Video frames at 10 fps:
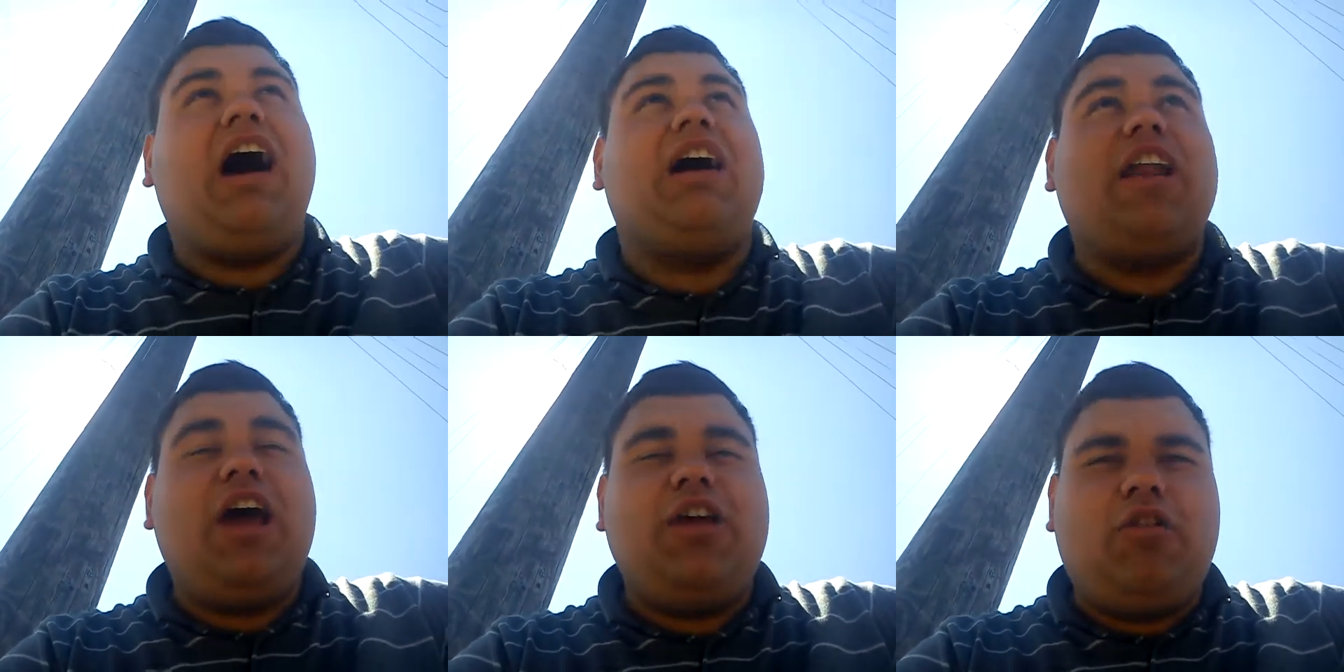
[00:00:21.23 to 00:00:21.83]

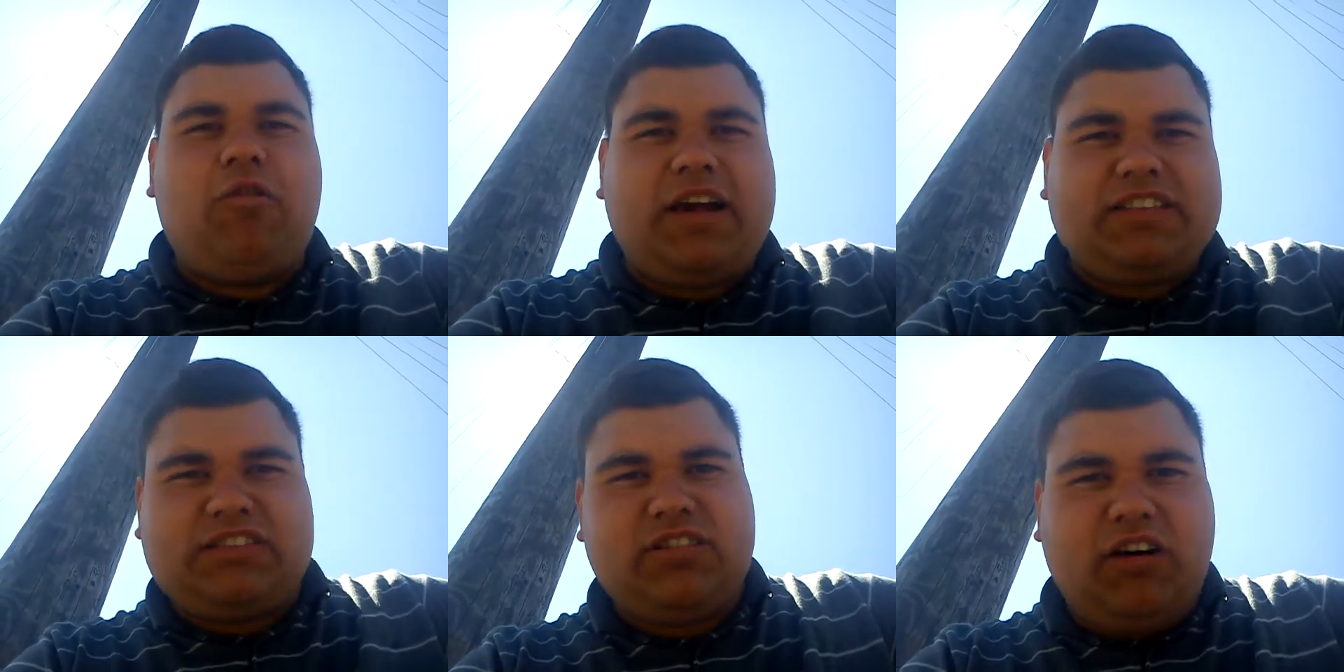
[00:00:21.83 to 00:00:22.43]
I know you're
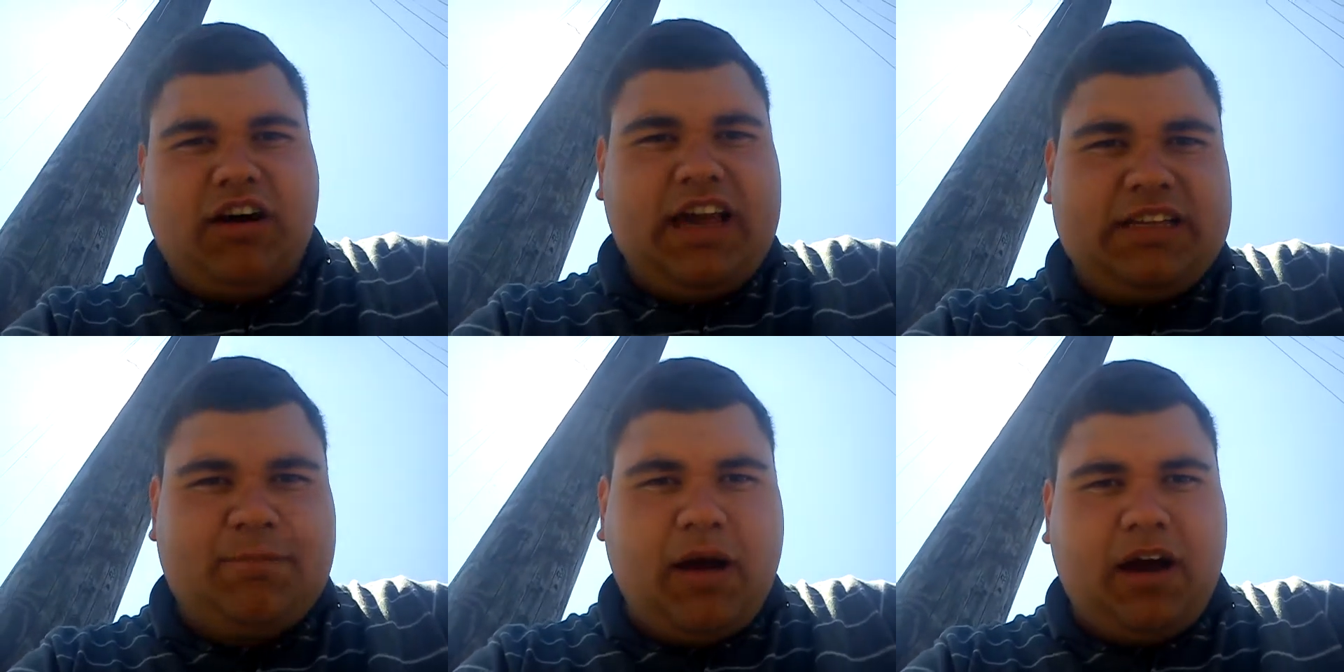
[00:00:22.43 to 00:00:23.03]

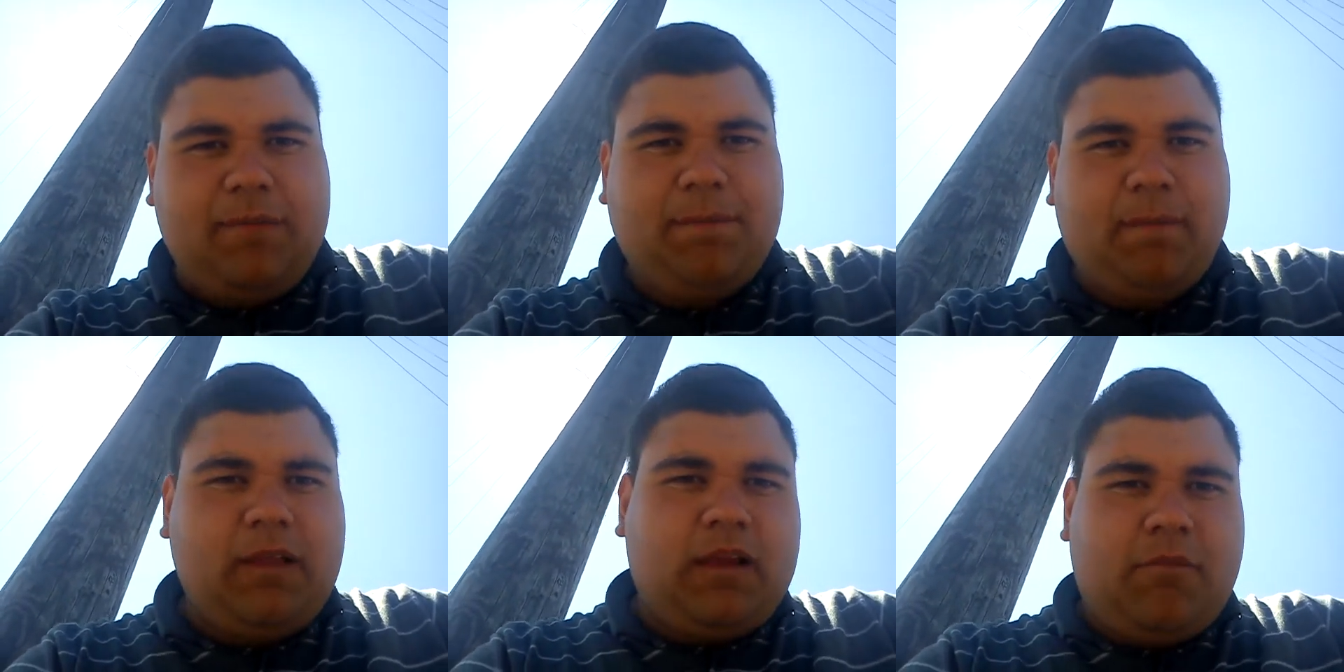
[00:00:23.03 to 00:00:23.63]
excited, but
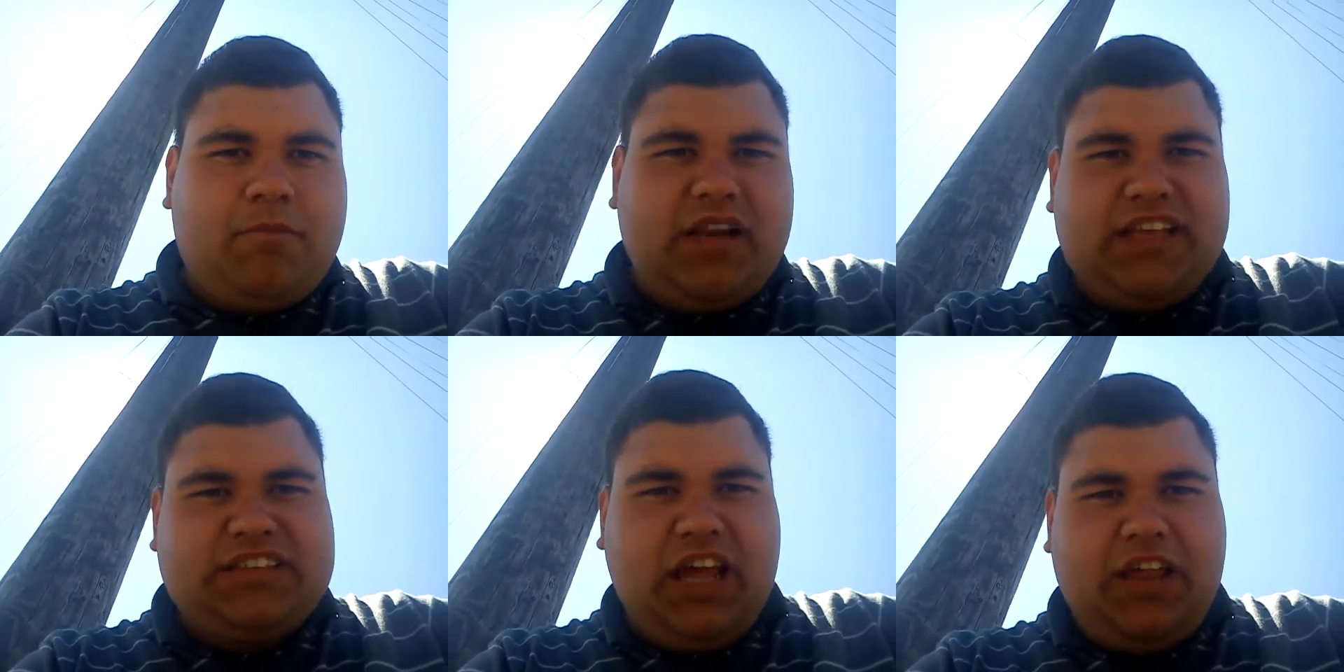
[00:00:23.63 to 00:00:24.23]

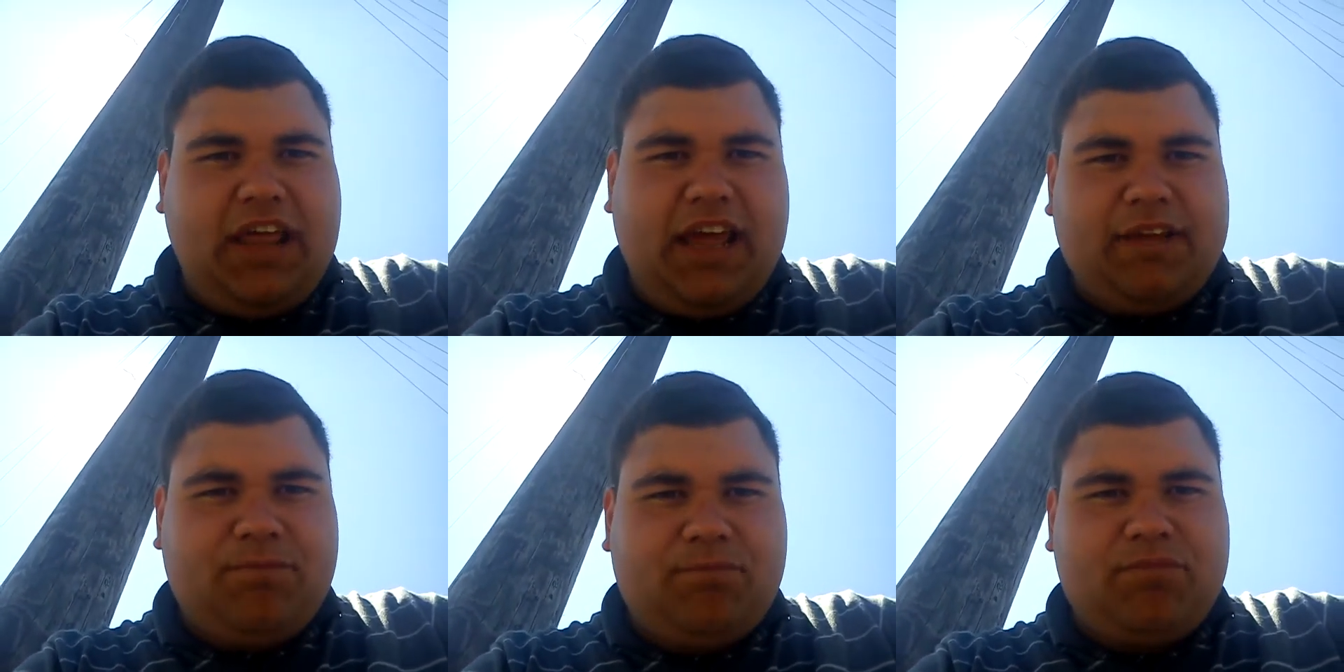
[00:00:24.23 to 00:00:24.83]
please know that